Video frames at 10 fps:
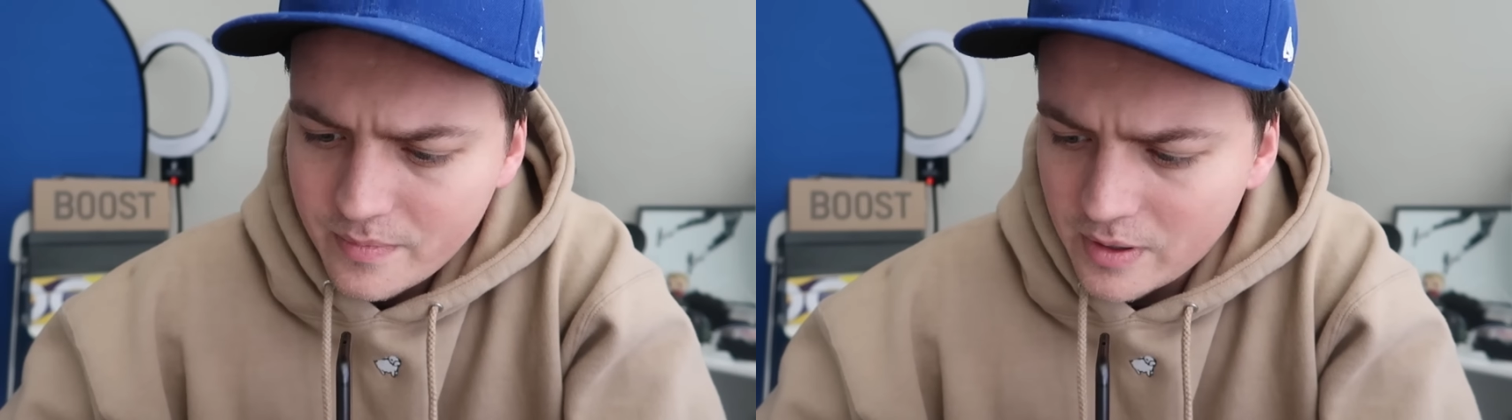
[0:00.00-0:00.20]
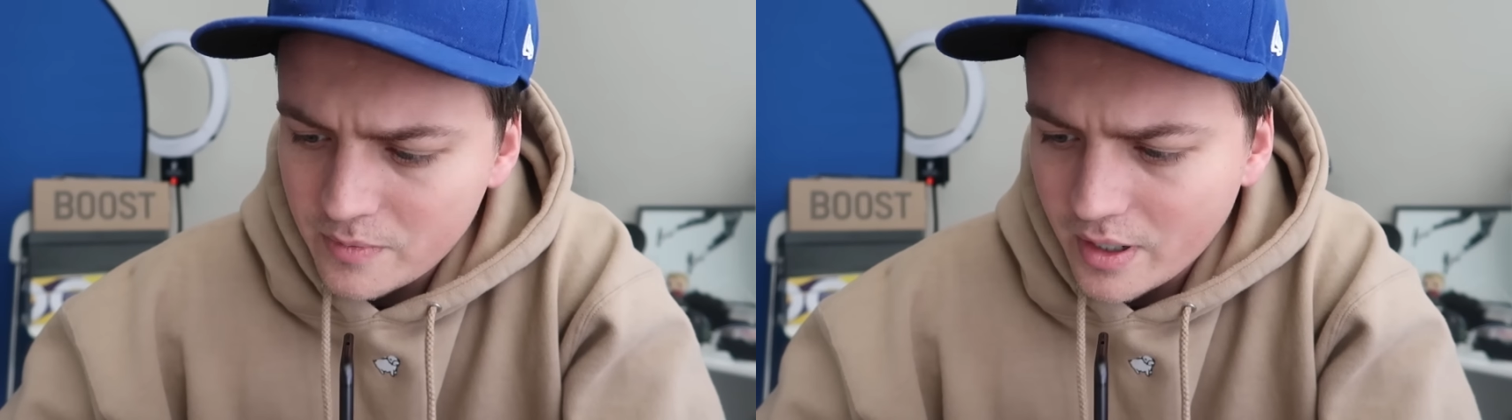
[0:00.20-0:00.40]

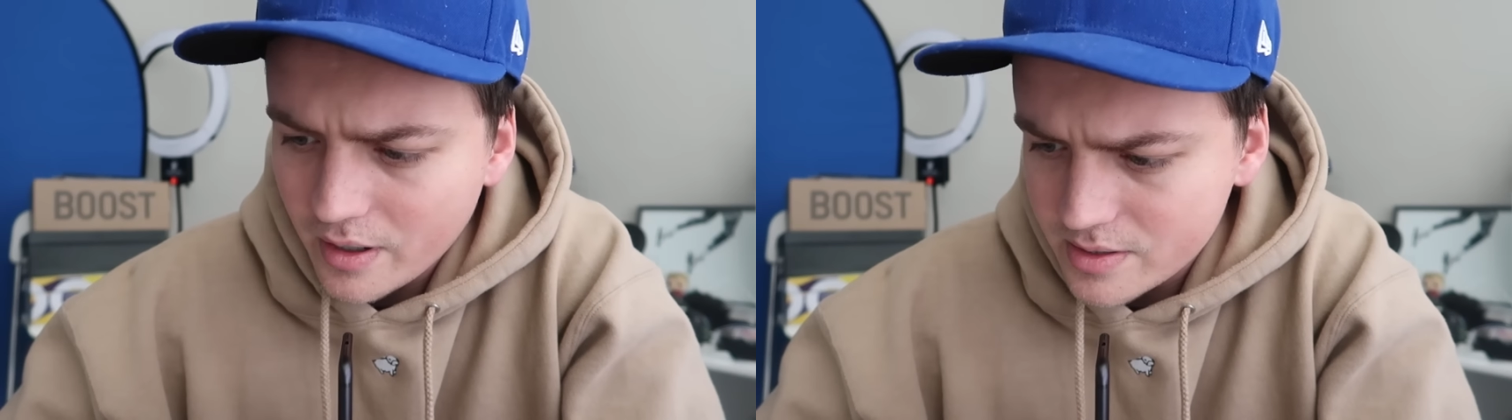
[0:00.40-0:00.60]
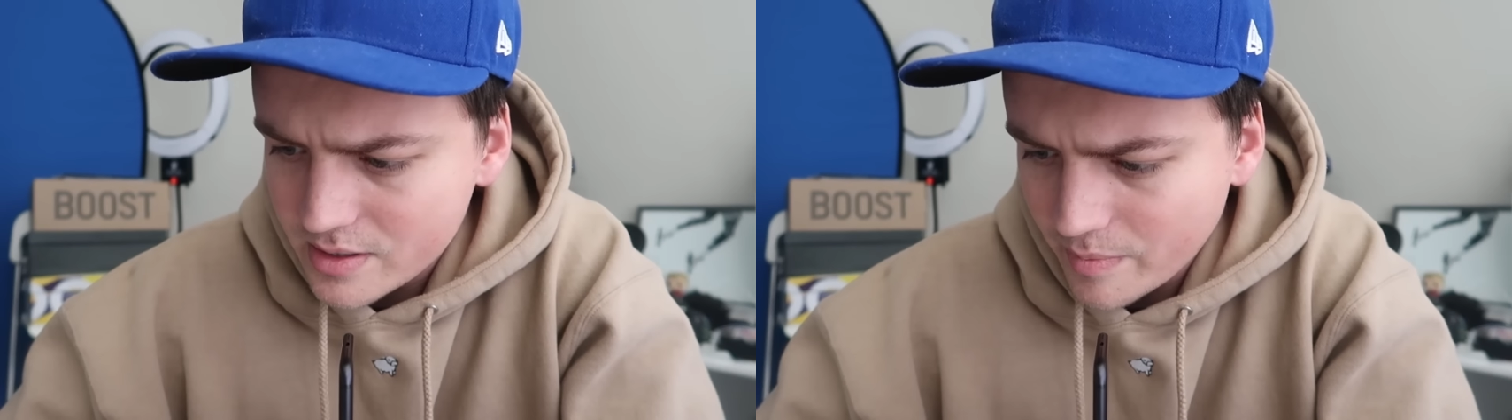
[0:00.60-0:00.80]
in
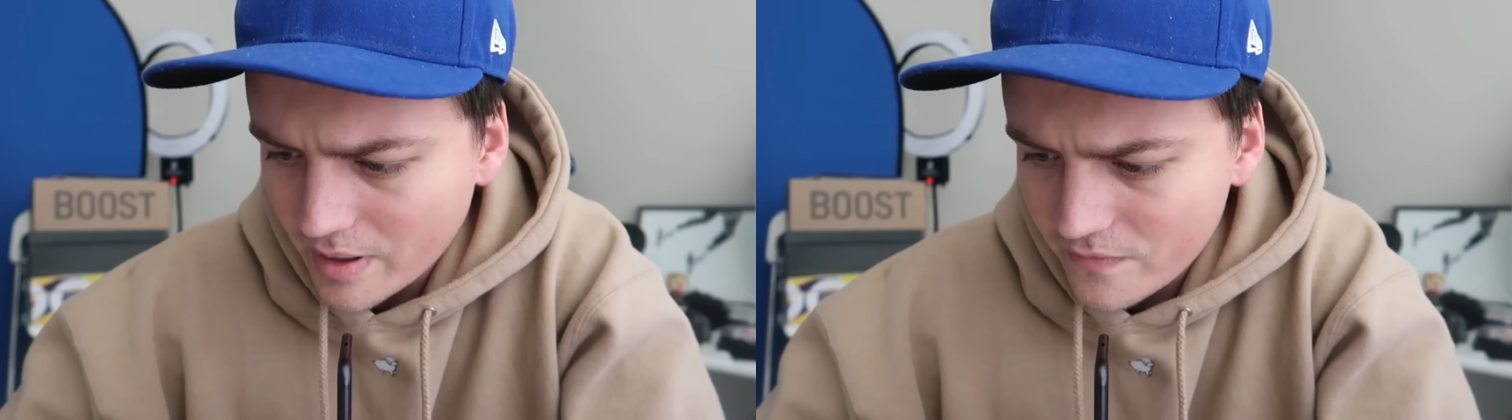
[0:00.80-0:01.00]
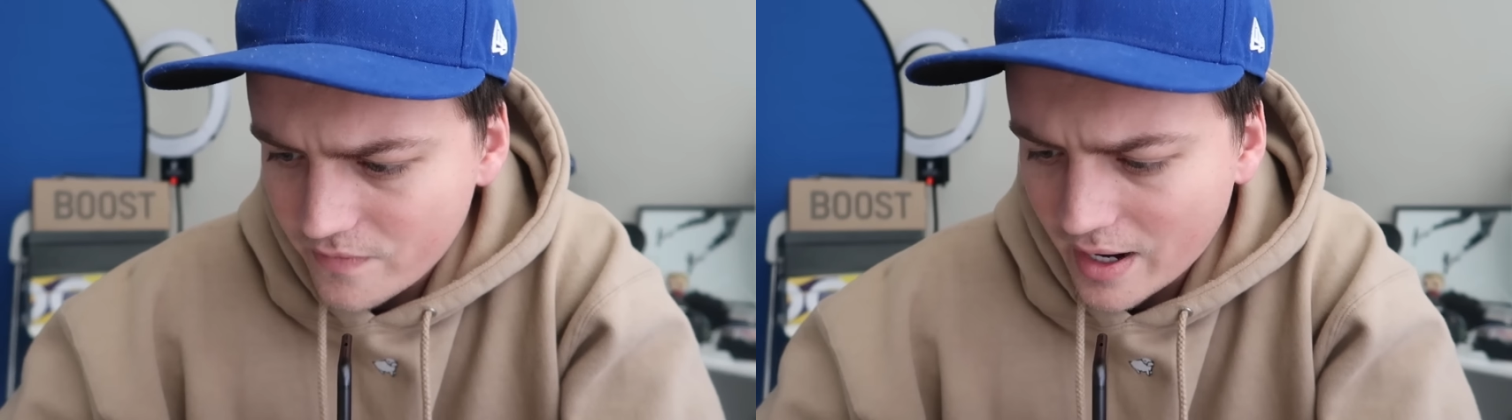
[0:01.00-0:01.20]
regards to
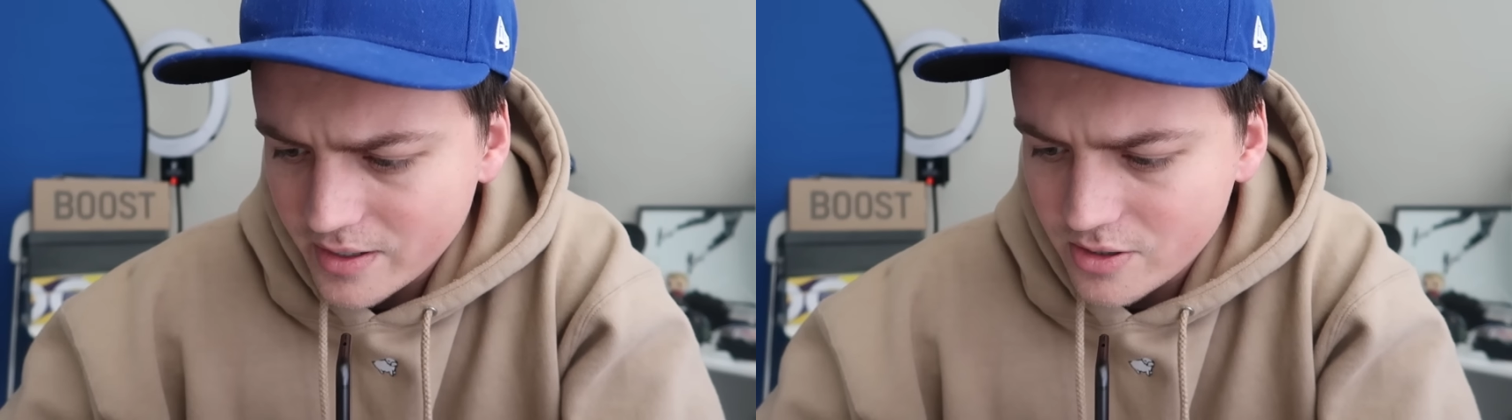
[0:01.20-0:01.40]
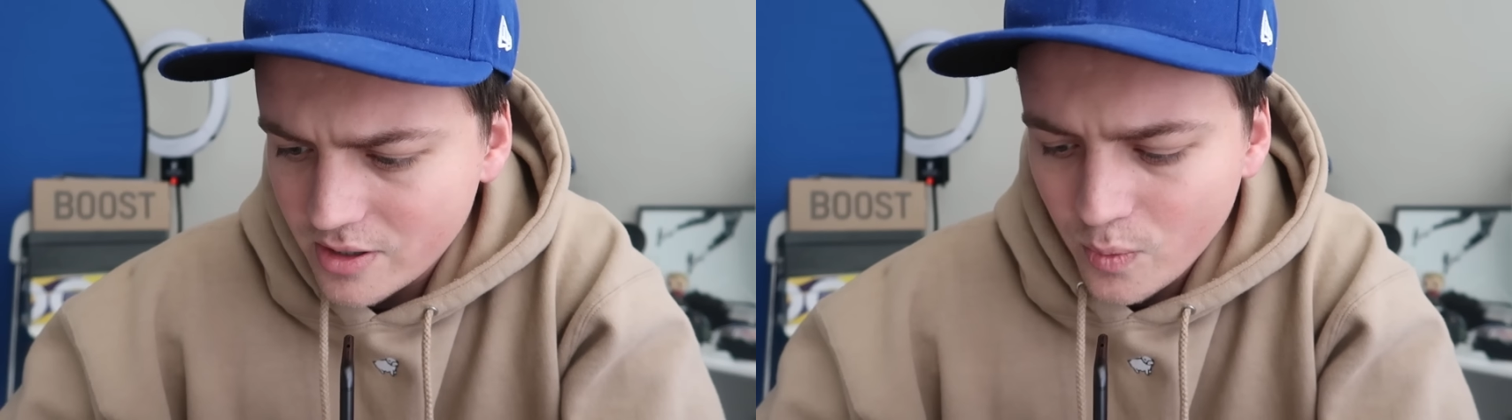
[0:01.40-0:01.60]
my
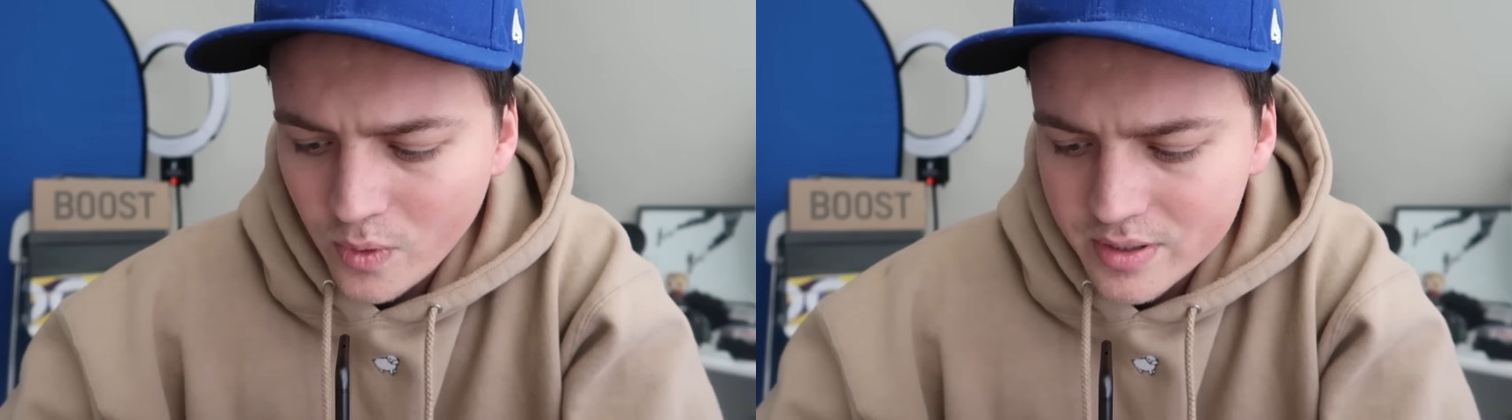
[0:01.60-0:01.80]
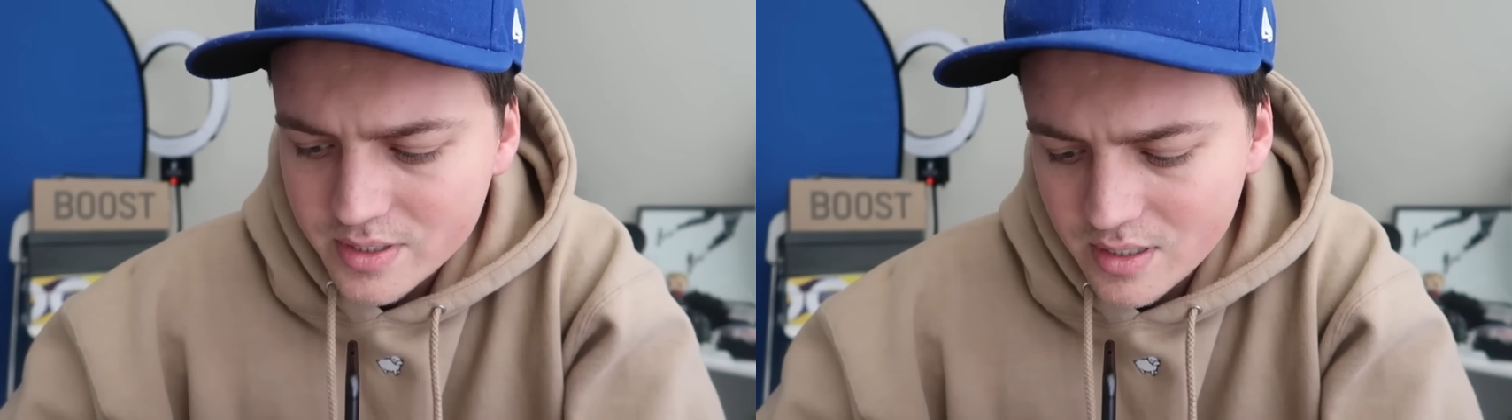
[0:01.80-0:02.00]
factory
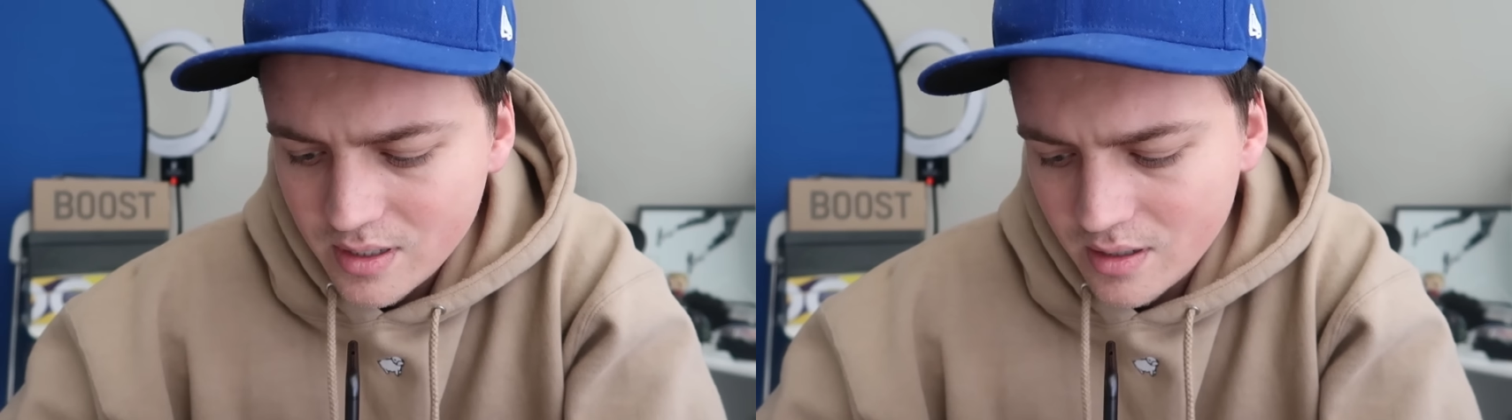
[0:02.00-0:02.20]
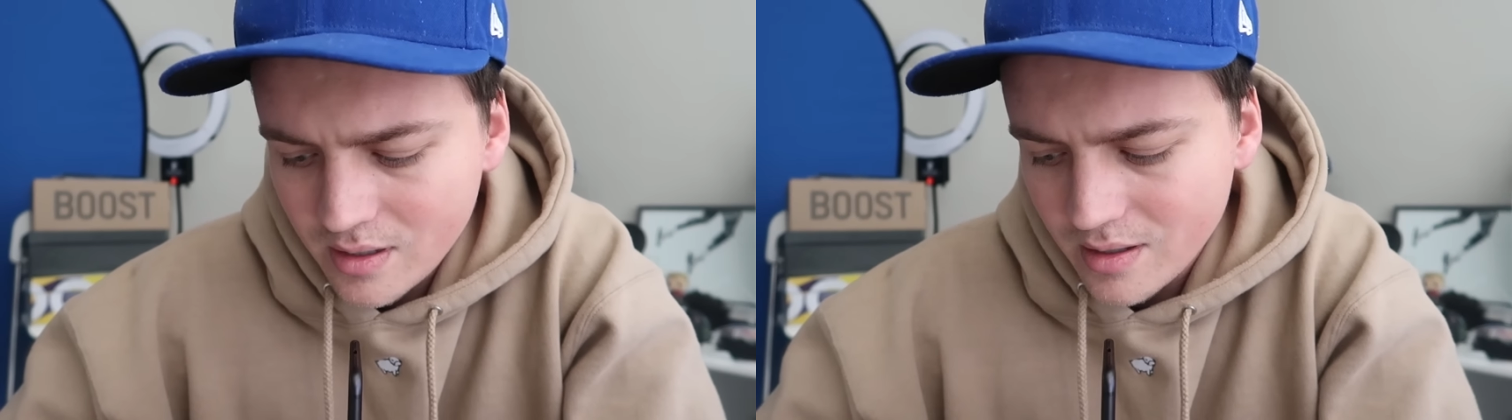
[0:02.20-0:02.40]

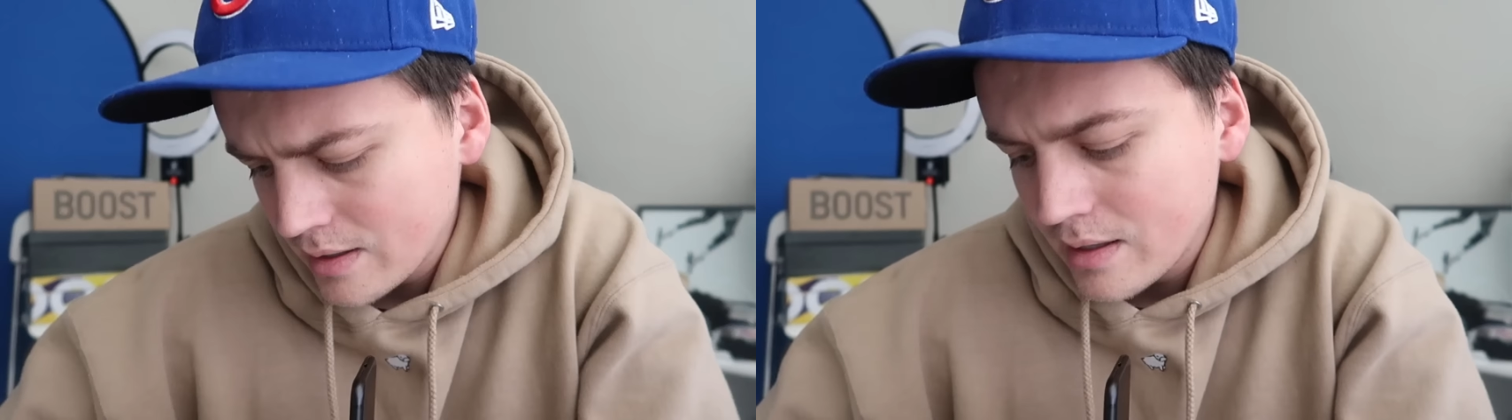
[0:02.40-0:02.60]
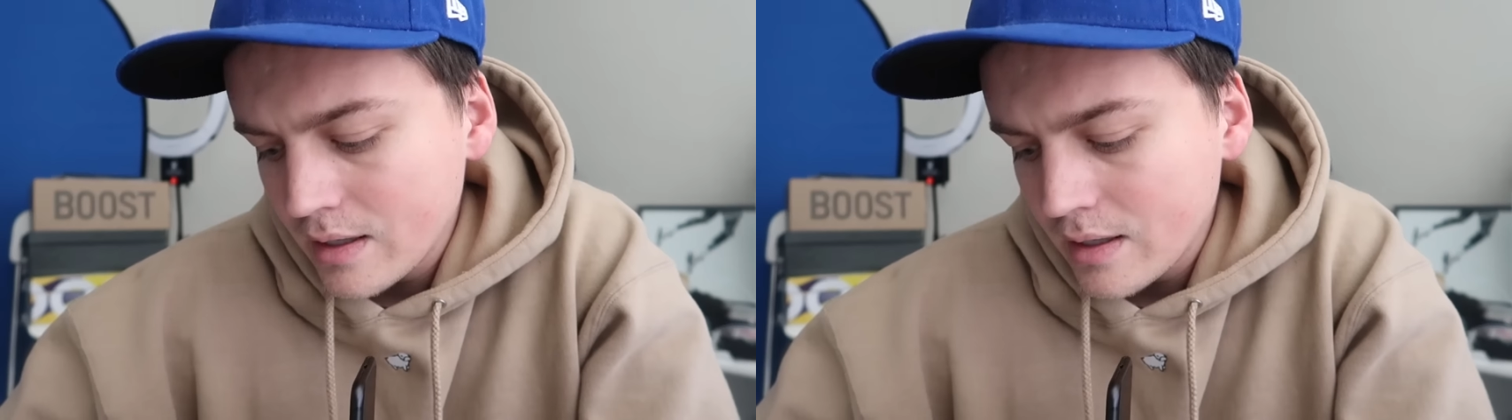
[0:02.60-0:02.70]
warranty.